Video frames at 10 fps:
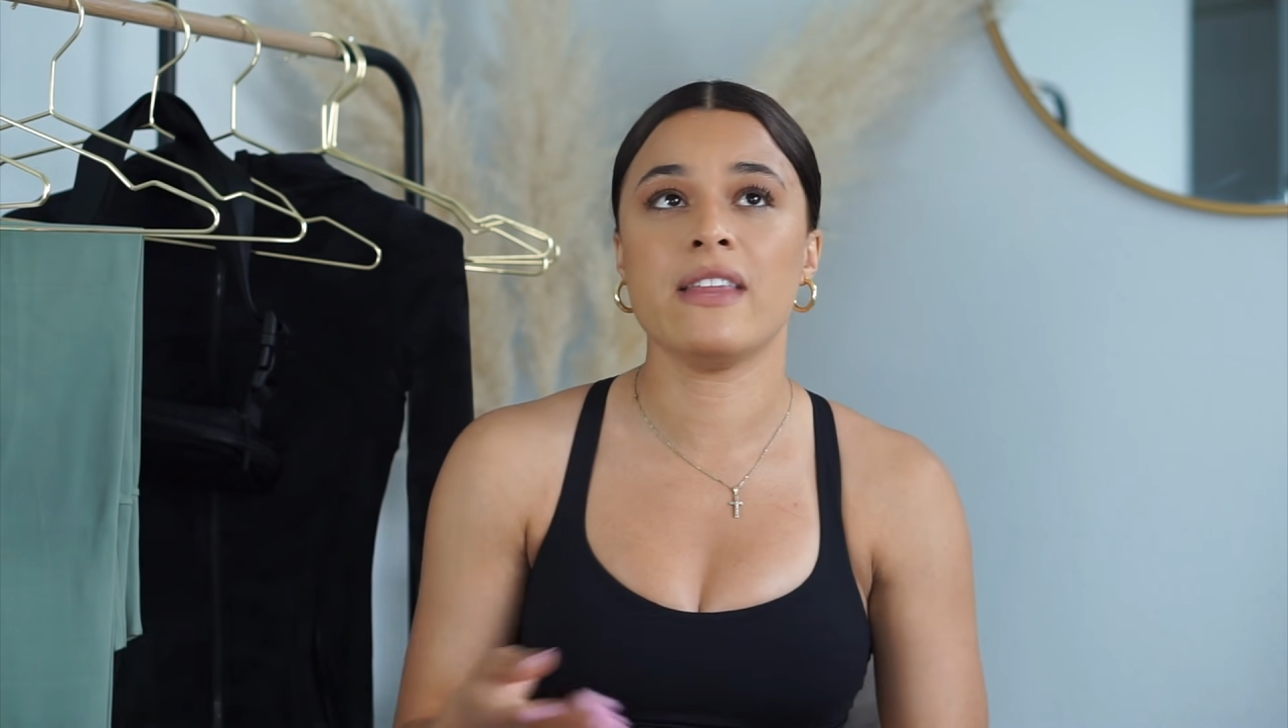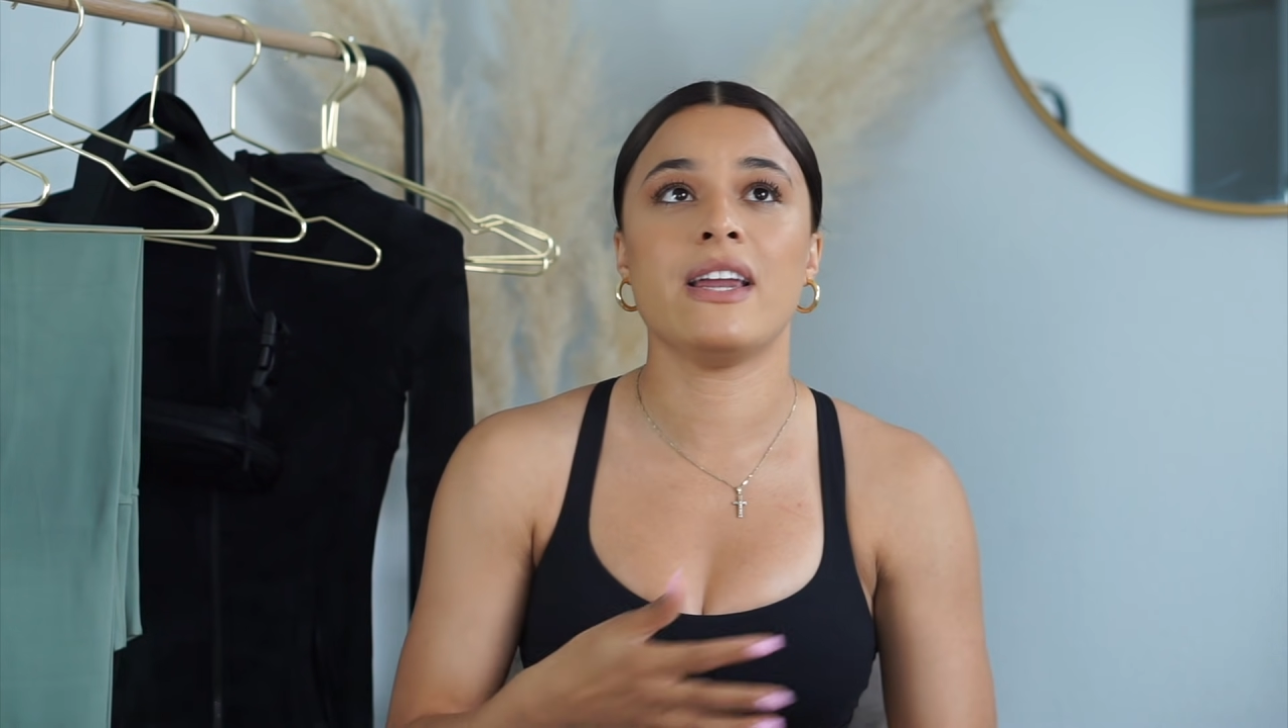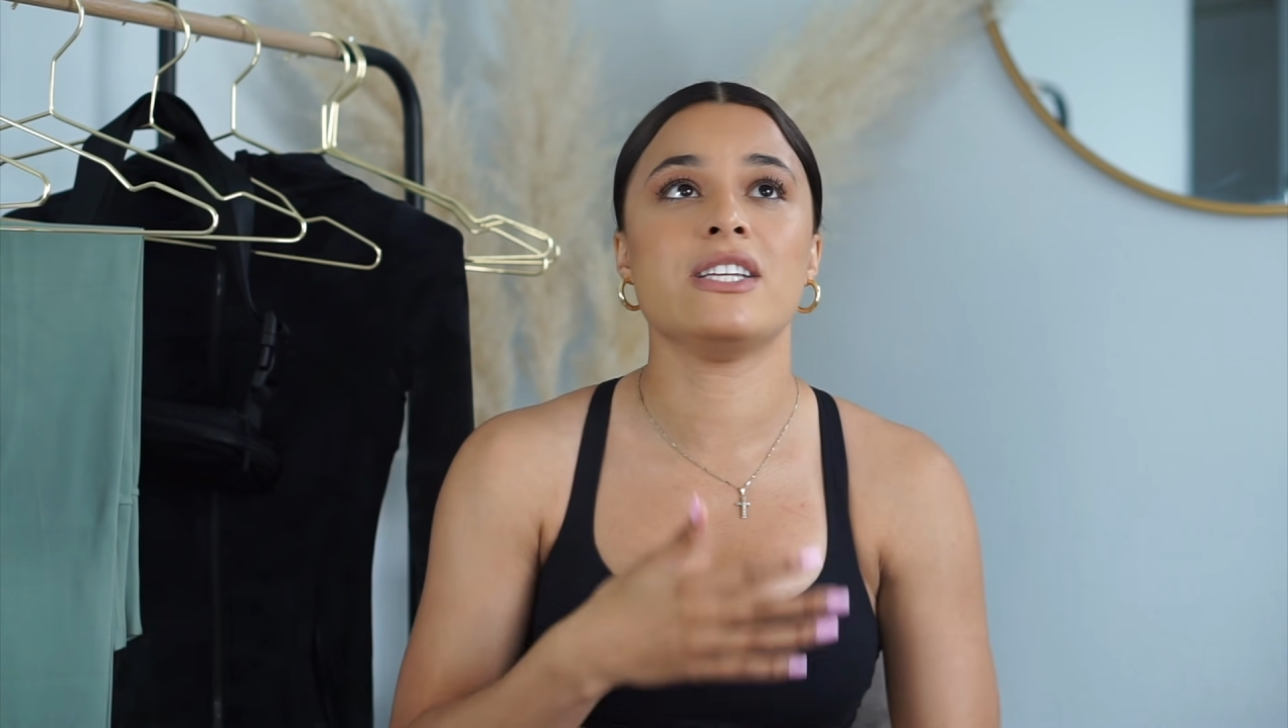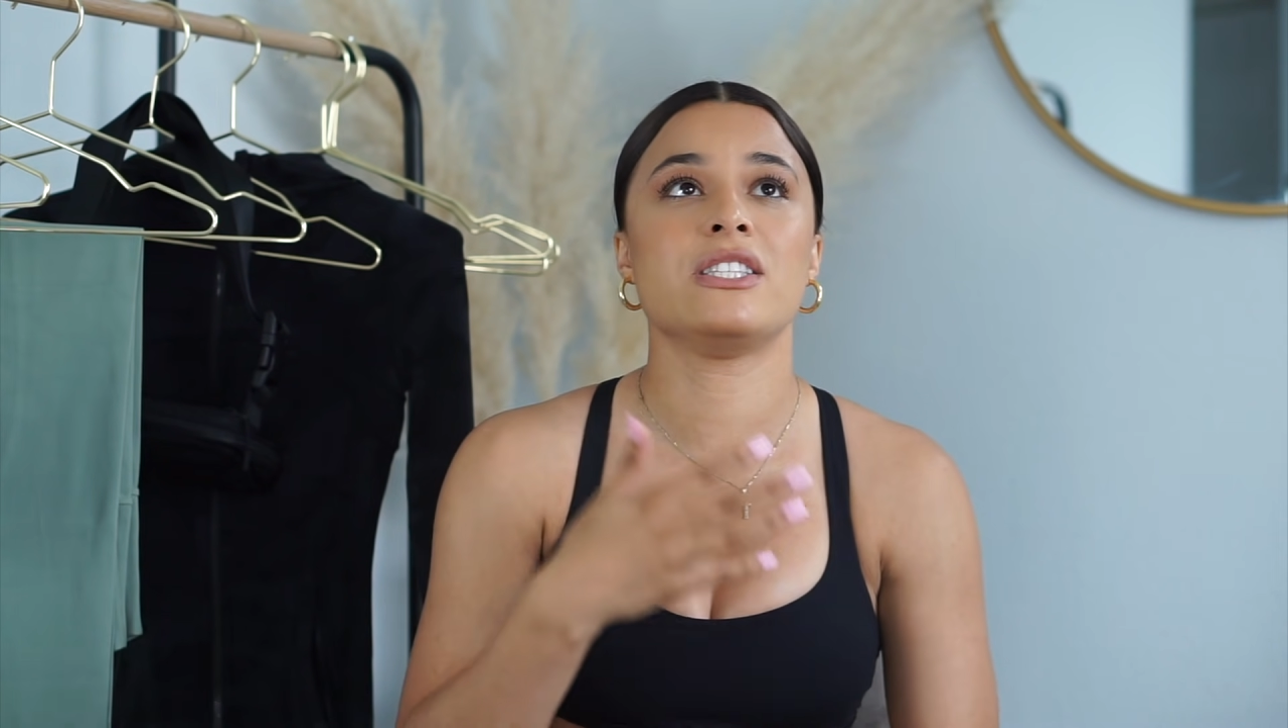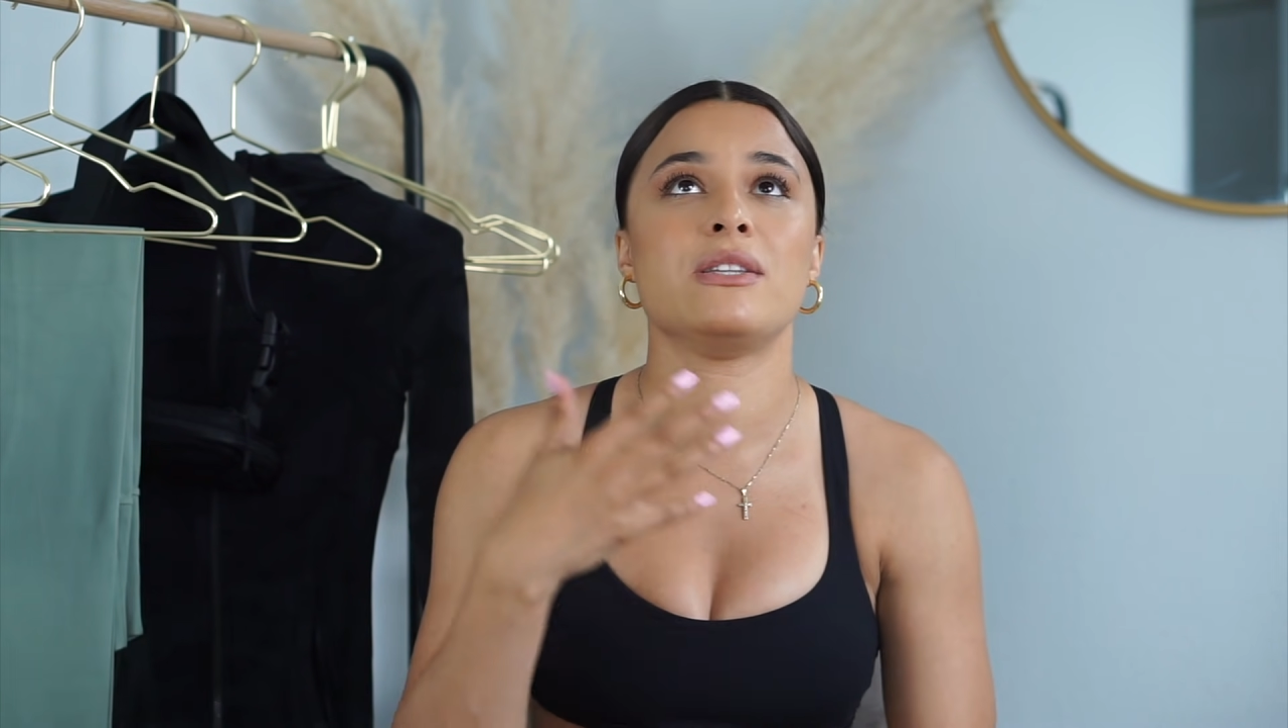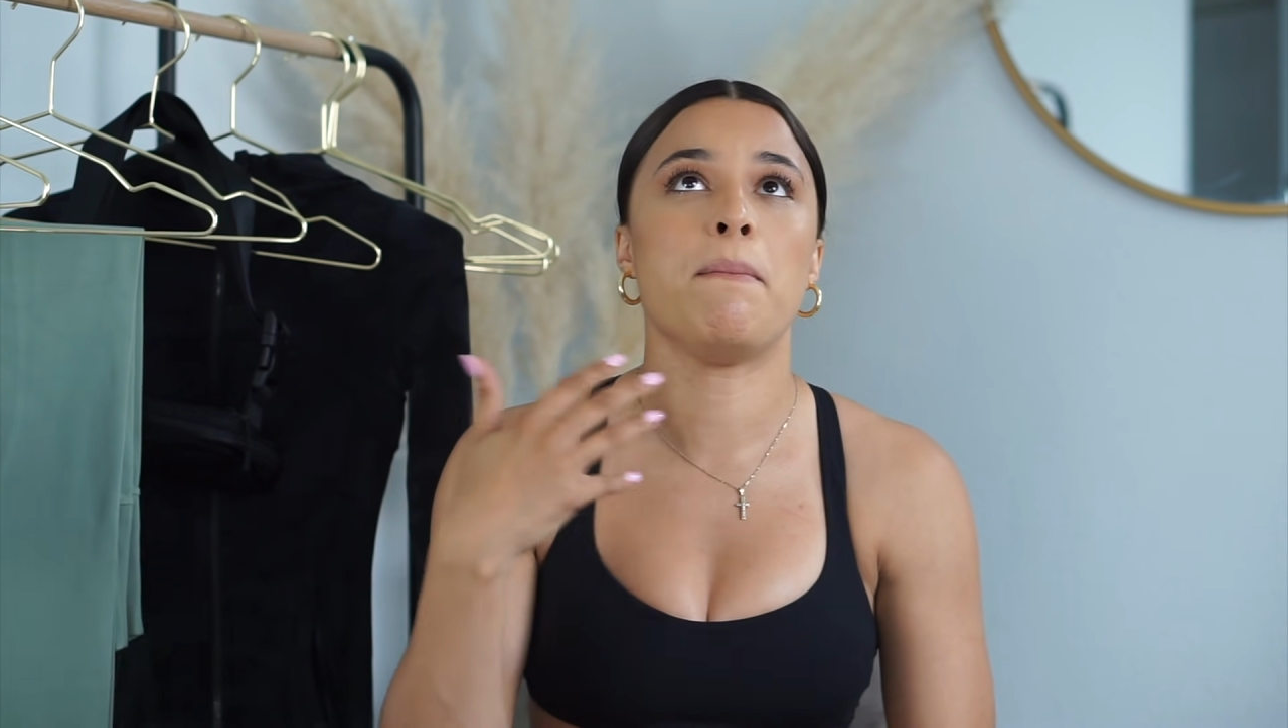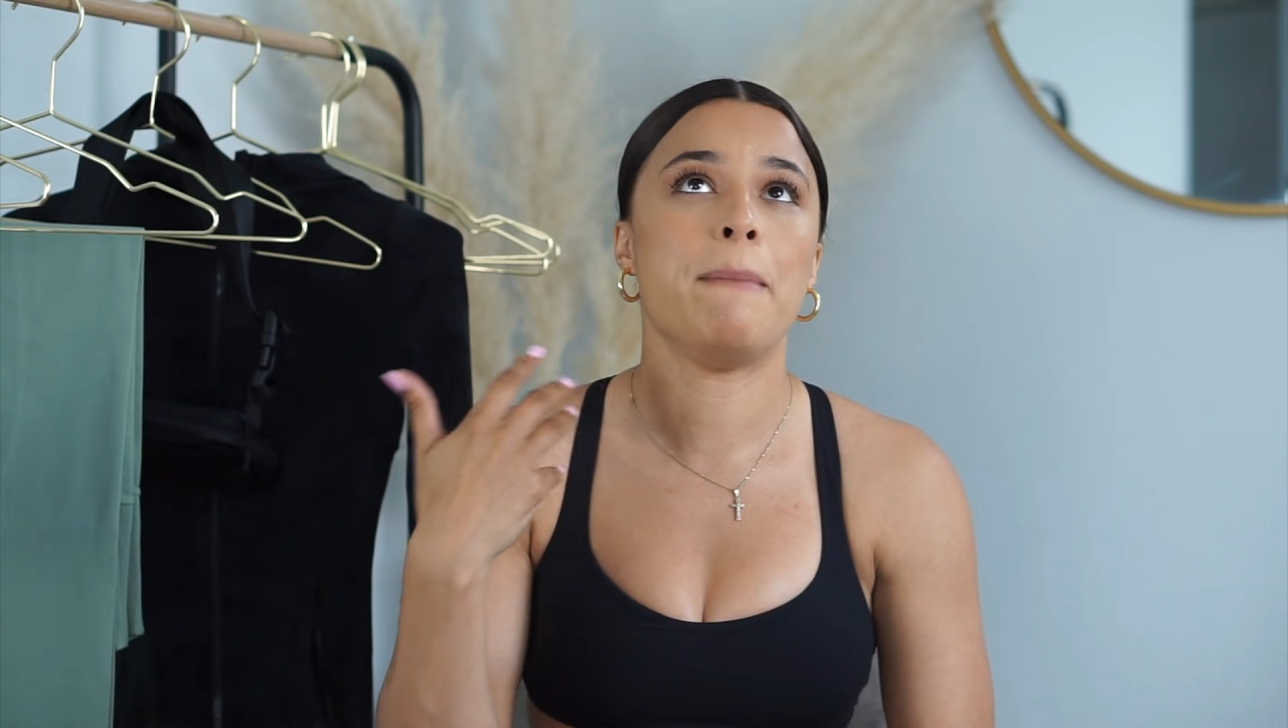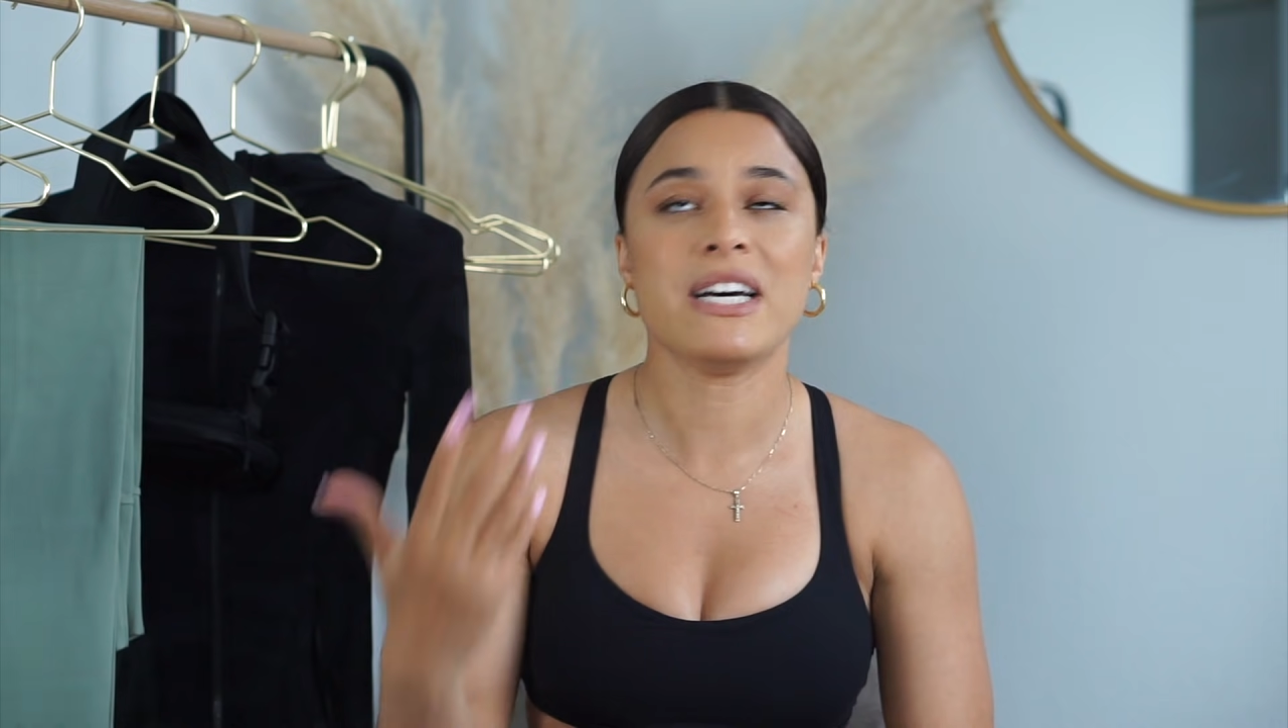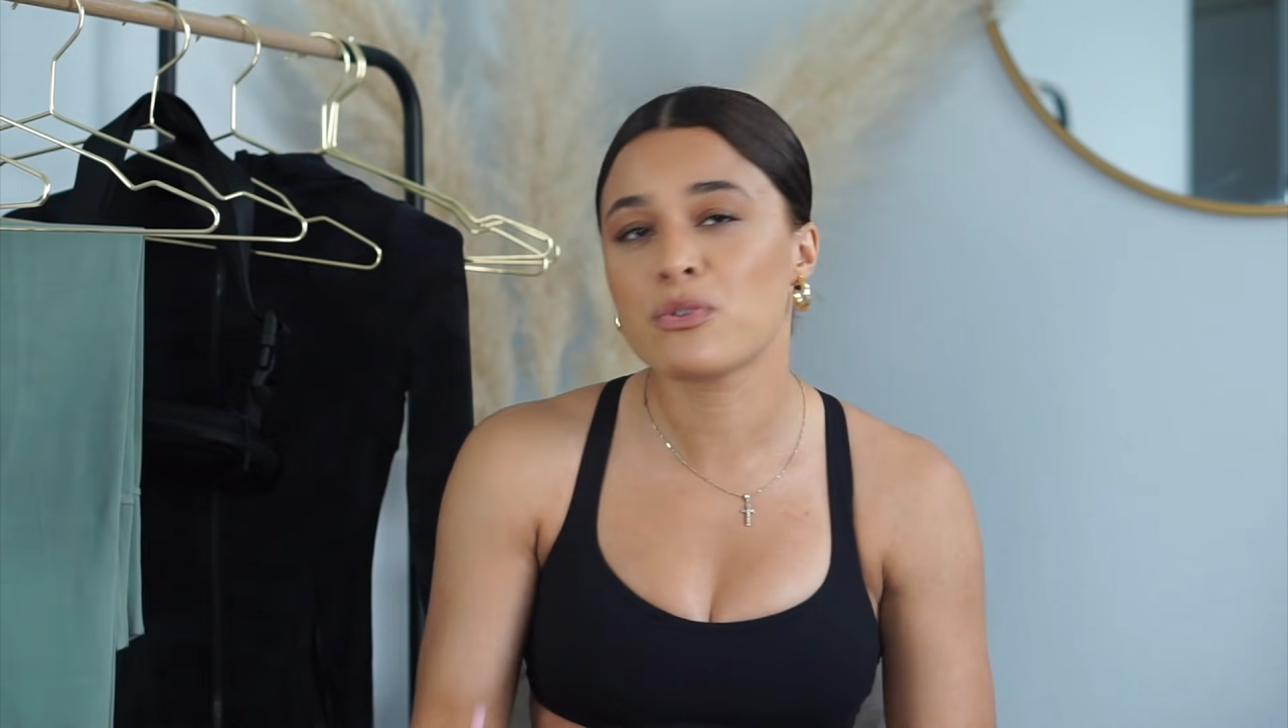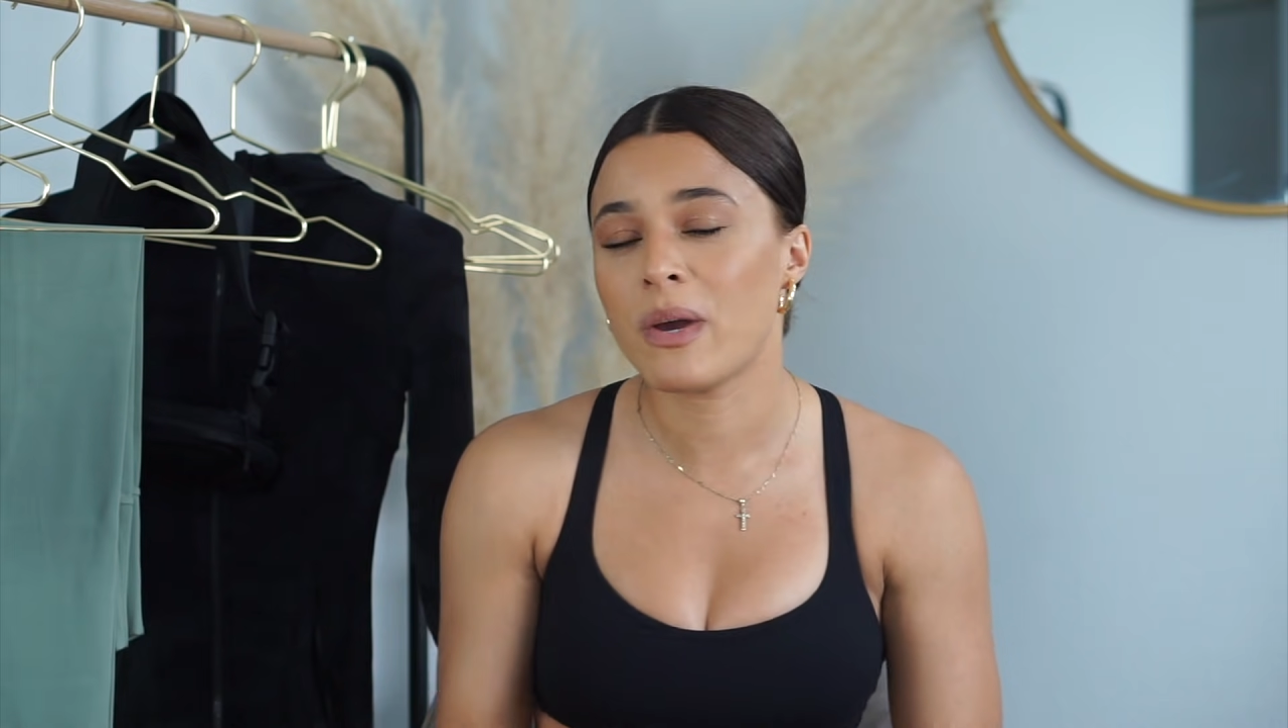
That is the best